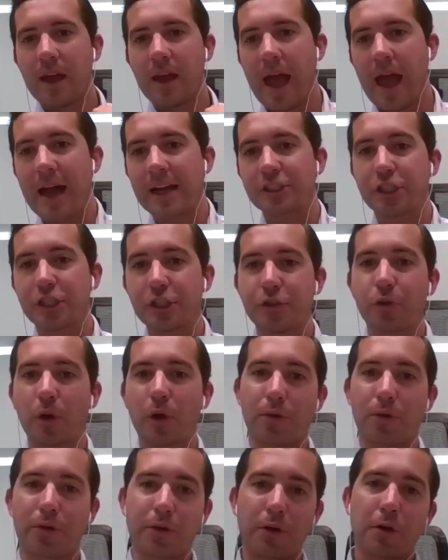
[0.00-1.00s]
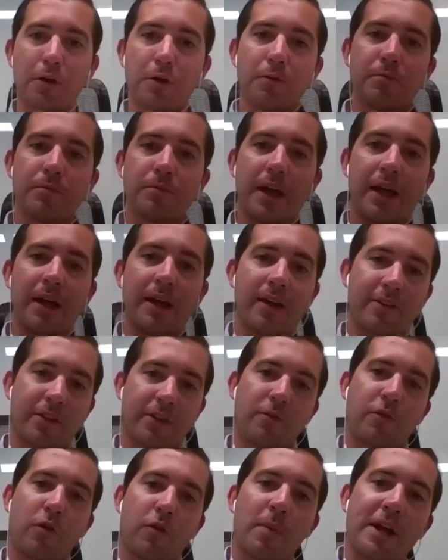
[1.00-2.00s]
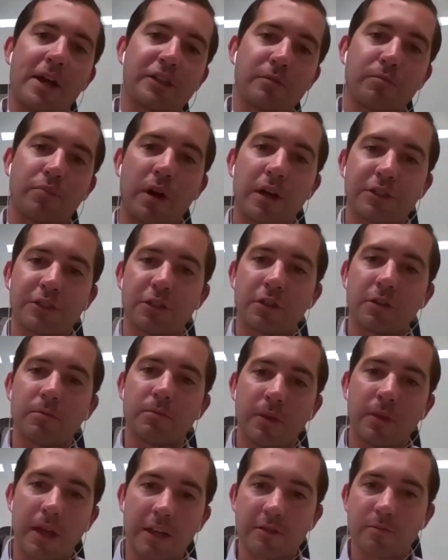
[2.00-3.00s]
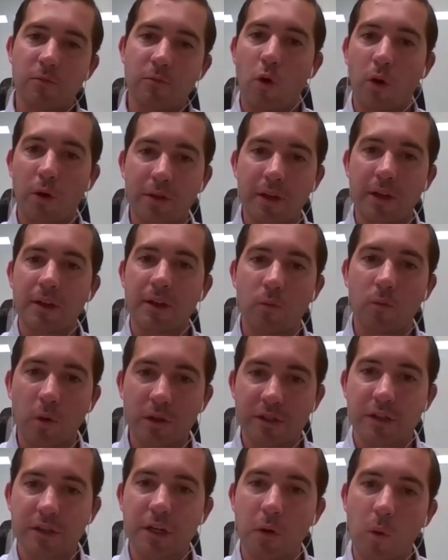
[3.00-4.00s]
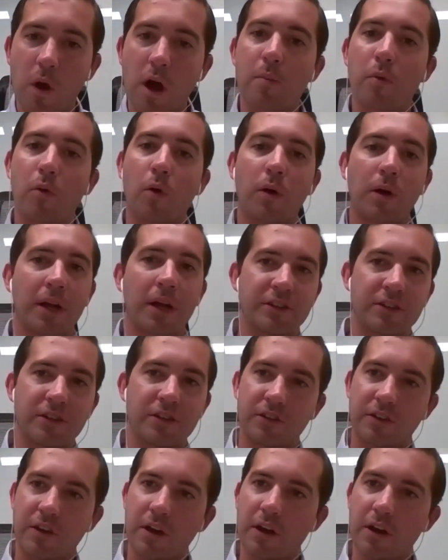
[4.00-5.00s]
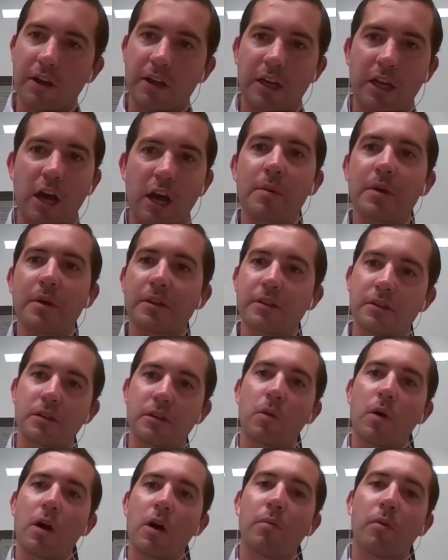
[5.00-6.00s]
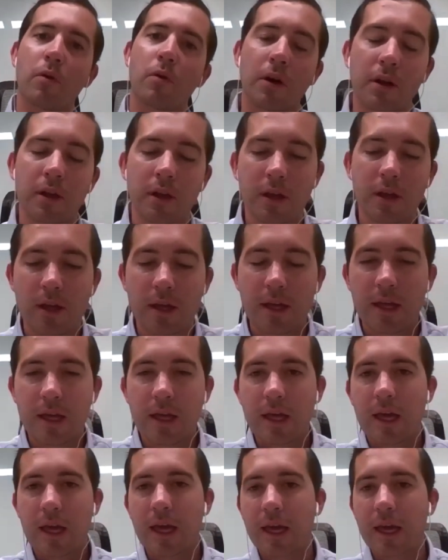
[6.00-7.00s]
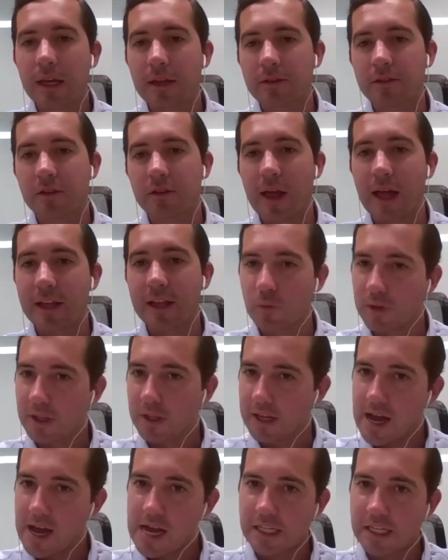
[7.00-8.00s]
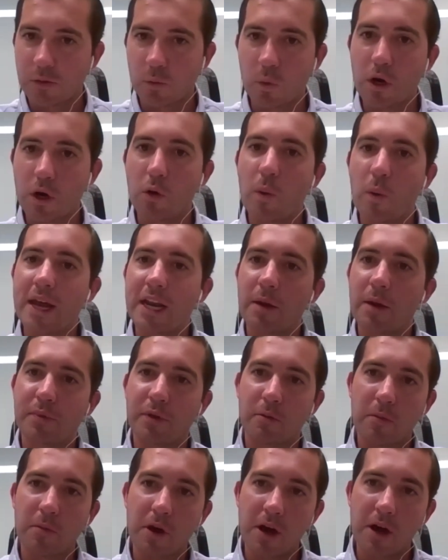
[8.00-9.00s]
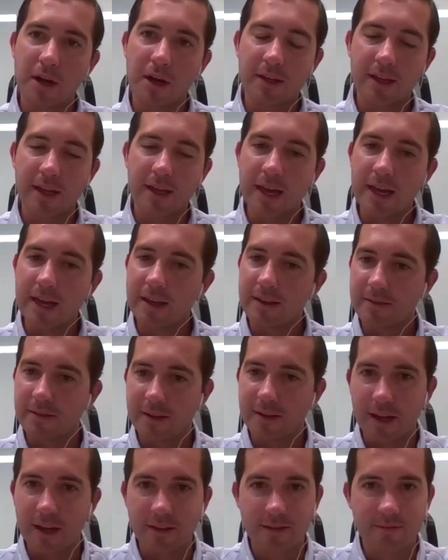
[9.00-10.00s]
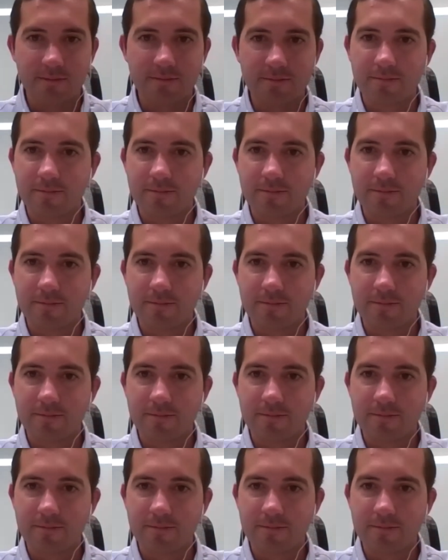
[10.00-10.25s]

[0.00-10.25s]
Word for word: As you drill through, if the formation pressure is more than what's in your wellbore. It's just going to come into your wellbore. And so that's when the guys will wade up their mud and, and you